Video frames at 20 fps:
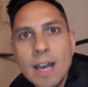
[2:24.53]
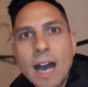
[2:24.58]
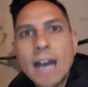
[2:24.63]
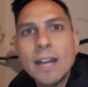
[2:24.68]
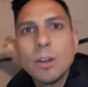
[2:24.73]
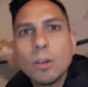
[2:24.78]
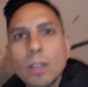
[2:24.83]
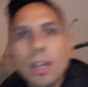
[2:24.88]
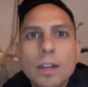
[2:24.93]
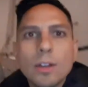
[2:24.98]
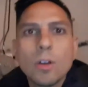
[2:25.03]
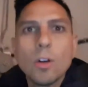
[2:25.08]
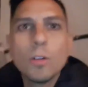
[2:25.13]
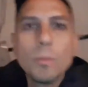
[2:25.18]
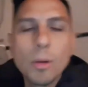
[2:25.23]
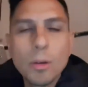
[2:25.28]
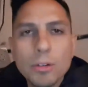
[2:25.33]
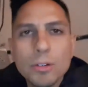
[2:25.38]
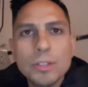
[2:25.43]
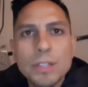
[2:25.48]
I know a lot of
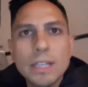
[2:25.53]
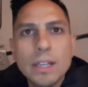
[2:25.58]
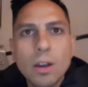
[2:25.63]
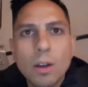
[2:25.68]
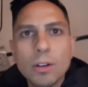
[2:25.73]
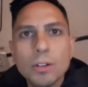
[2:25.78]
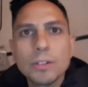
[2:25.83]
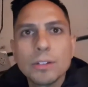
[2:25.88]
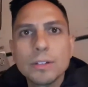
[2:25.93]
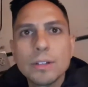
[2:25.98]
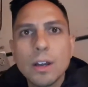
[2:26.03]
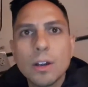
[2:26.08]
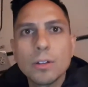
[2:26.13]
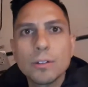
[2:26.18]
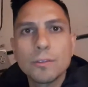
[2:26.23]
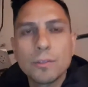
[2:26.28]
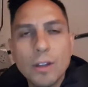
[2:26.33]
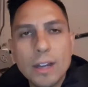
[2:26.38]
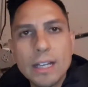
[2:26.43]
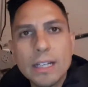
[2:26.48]
homeowners, they are
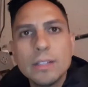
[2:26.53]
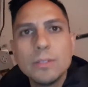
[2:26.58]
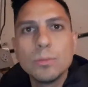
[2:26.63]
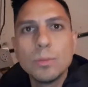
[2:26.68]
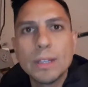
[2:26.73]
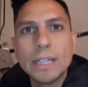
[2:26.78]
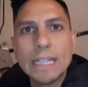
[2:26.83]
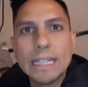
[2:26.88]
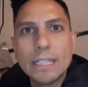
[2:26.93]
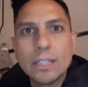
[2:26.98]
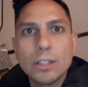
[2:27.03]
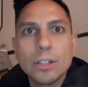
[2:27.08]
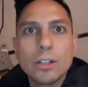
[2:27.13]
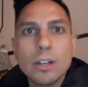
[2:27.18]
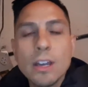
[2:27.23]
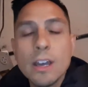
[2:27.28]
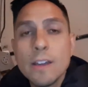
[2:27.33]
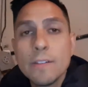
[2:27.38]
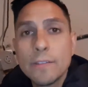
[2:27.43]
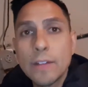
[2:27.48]
afraid when they hear
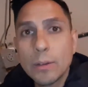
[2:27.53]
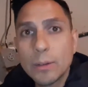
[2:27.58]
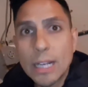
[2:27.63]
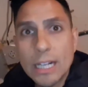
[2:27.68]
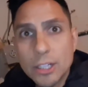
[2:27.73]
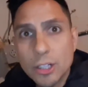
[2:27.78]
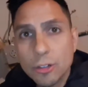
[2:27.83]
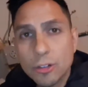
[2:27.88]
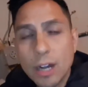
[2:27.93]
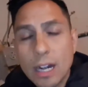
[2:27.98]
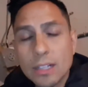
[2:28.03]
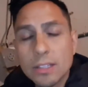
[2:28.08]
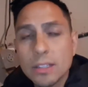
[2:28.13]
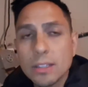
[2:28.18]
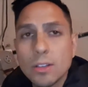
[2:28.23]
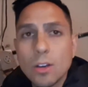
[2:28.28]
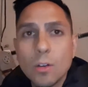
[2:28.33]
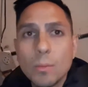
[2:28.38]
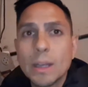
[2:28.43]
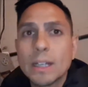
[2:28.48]
foundation cracks, like,
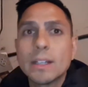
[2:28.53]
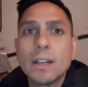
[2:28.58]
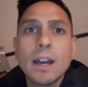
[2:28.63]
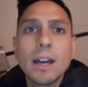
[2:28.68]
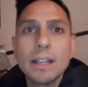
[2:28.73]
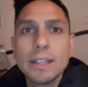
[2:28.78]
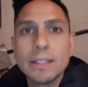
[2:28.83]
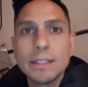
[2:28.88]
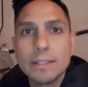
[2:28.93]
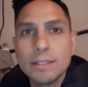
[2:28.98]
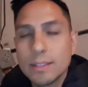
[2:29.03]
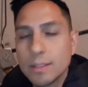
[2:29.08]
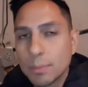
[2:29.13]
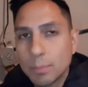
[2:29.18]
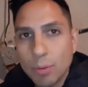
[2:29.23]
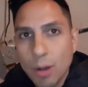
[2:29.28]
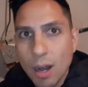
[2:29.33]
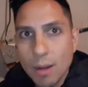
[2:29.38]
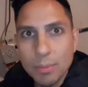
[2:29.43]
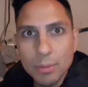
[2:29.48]
oh my God, the
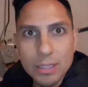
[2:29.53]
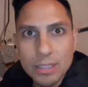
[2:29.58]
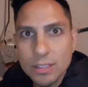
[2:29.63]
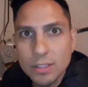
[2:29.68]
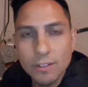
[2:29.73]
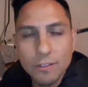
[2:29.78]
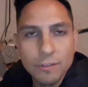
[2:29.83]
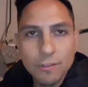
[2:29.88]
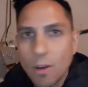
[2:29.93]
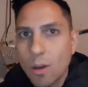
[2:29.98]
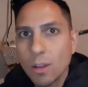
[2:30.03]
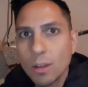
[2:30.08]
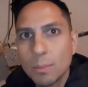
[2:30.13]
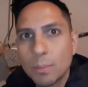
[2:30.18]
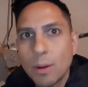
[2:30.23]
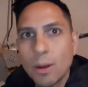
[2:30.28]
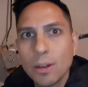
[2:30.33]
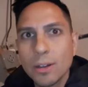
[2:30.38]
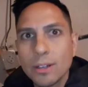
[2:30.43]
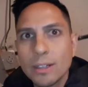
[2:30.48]
property is going to fall
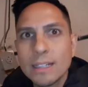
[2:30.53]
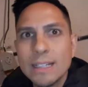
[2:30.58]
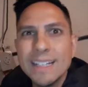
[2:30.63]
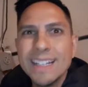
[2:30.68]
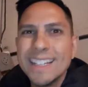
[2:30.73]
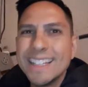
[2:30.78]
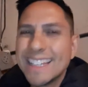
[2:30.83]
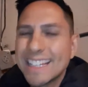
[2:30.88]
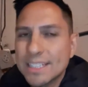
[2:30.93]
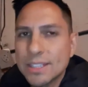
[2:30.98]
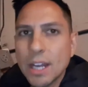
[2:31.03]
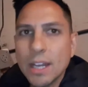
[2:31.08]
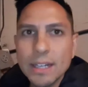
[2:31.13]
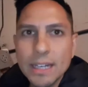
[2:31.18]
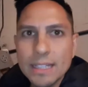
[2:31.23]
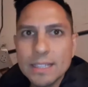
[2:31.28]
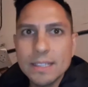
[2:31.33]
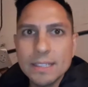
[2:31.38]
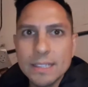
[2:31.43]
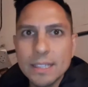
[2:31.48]
apart. That's not
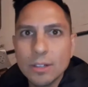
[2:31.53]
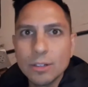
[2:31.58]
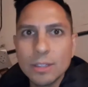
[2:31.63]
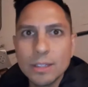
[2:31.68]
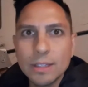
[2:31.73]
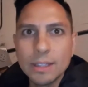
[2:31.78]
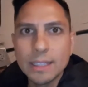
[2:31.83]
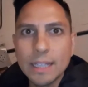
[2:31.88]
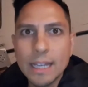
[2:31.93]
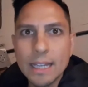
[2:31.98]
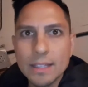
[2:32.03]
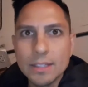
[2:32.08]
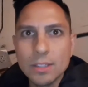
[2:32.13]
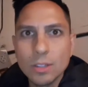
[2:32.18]
necessarily the case.